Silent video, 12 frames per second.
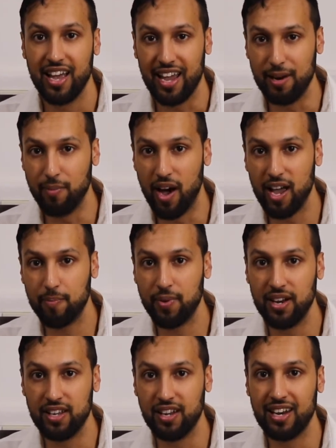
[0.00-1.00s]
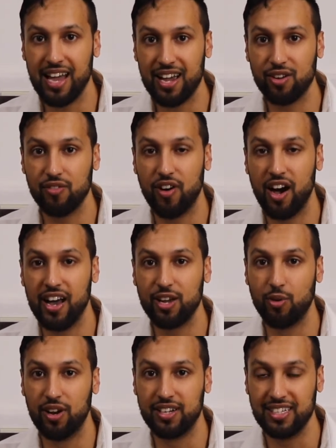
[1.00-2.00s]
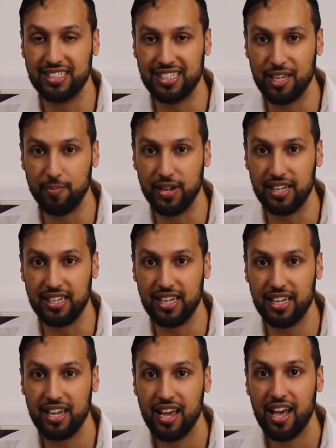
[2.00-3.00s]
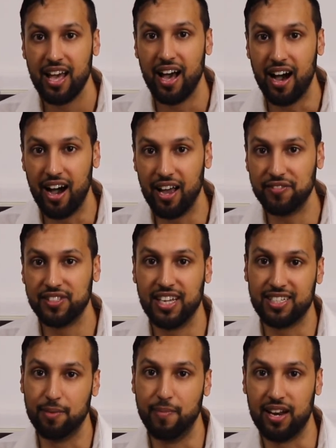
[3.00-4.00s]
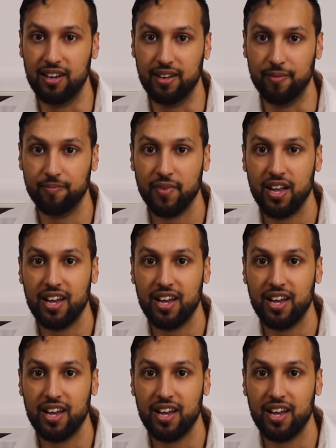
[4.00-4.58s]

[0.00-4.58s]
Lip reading: in my opinion, lack of high quality CPD, I've set up MEDLRN.